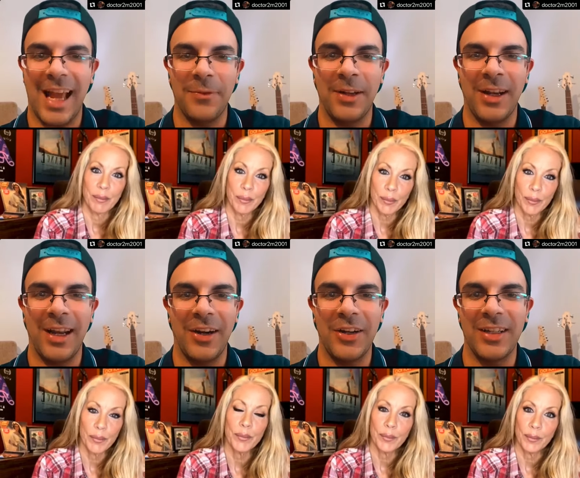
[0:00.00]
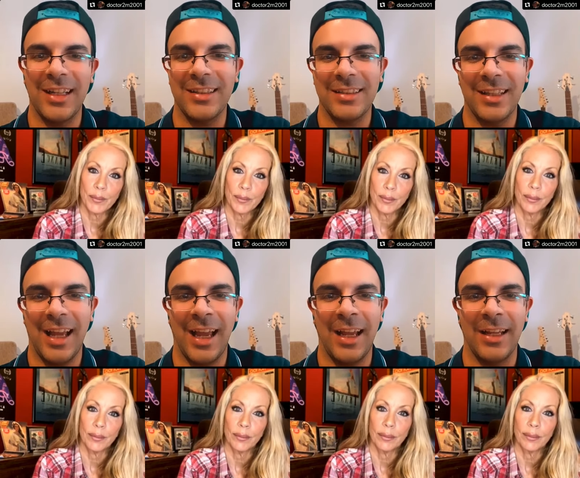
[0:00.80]
Speaker 1: when I heard it.
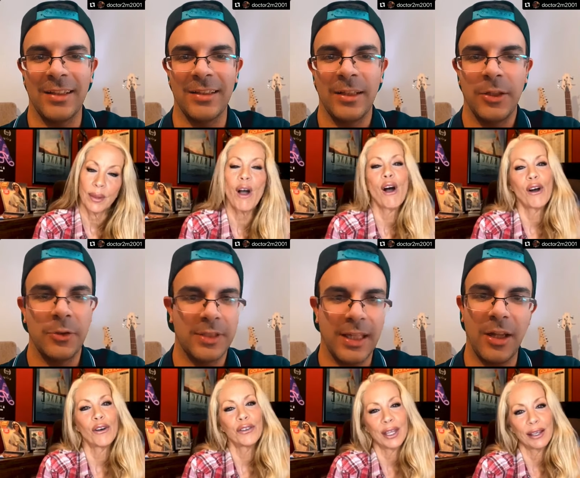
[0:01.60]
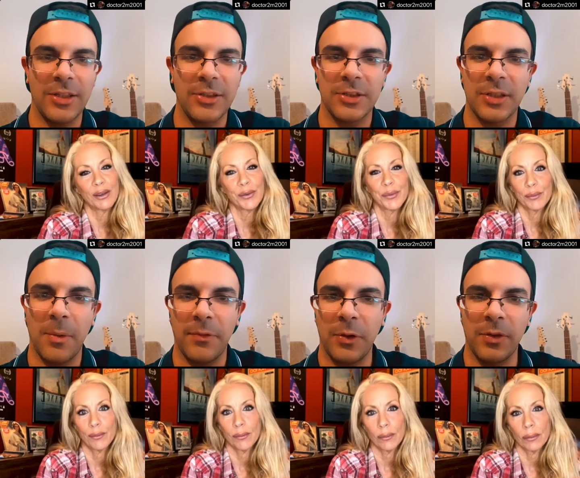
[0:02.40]
And you said also some of
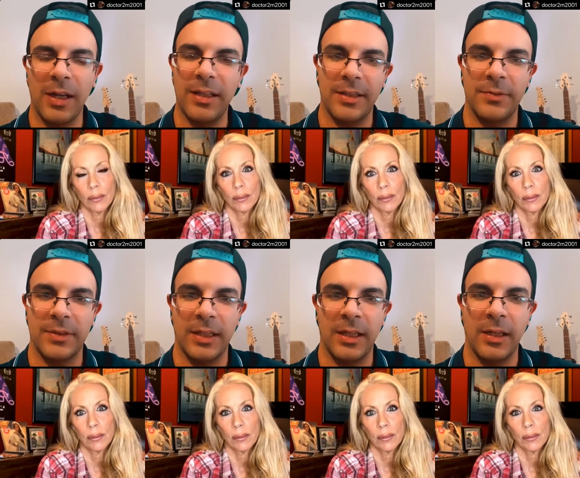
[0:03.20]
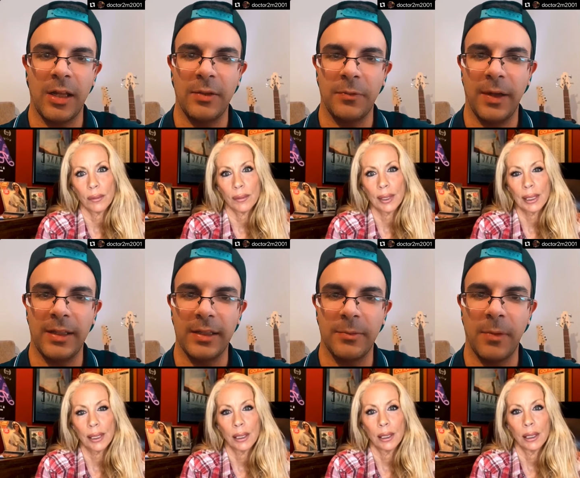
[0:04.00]
your relatives uh, got
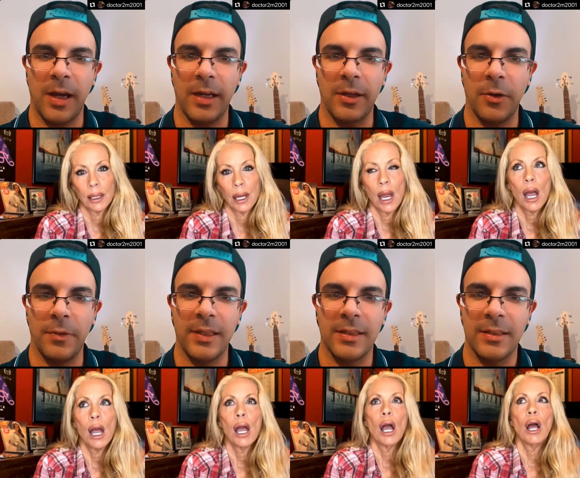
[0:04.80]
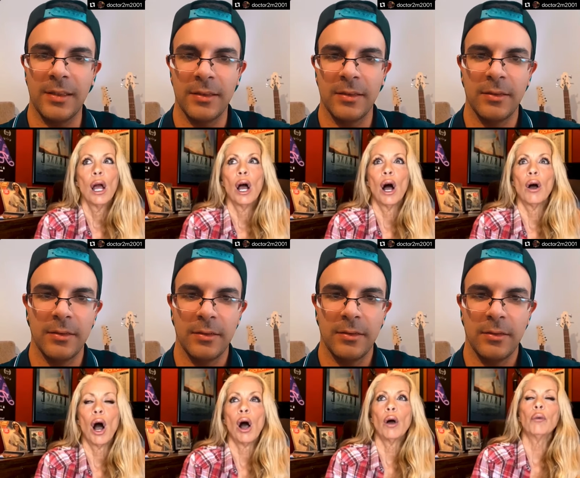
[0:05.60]
infected by COVID.
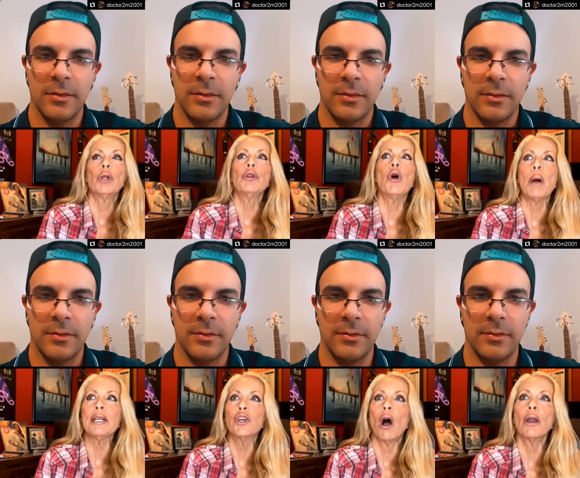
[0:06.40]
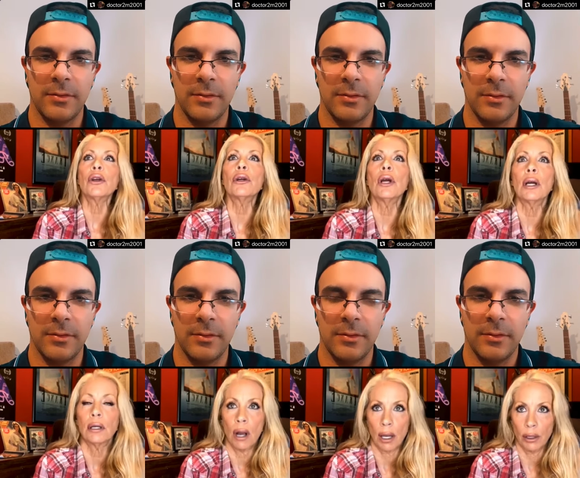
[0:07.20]
Speaker 2: Uh, well, no, my daughter
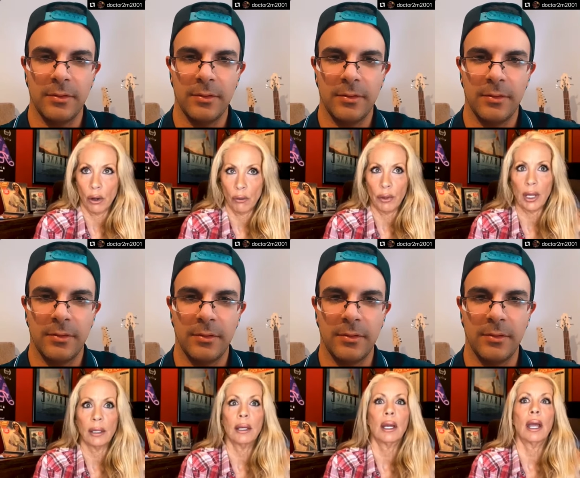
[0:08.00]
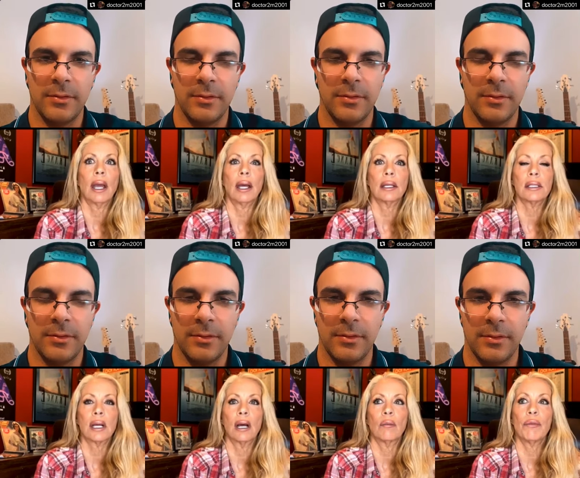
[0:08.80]
got COVID, and
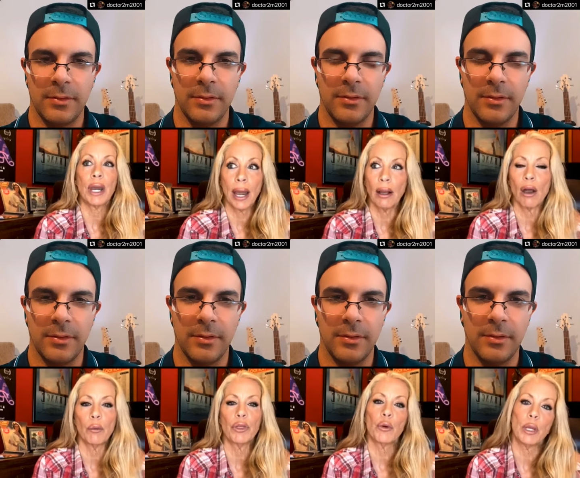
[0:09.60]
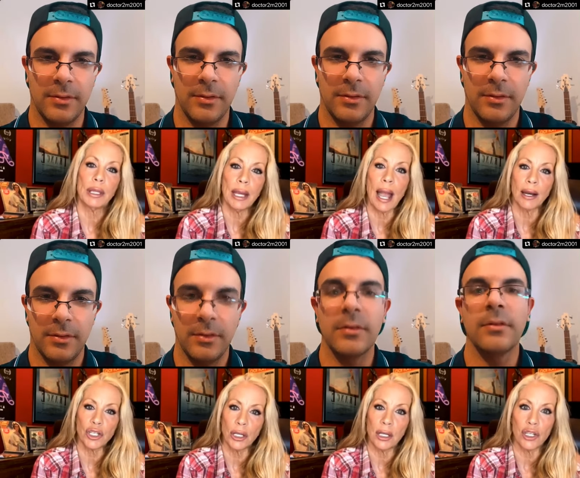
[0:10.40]
um, then I got it with her. We think actually
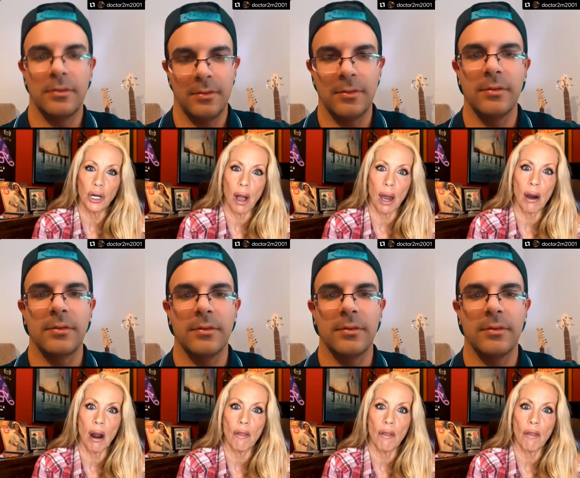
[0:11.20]
that she got it on the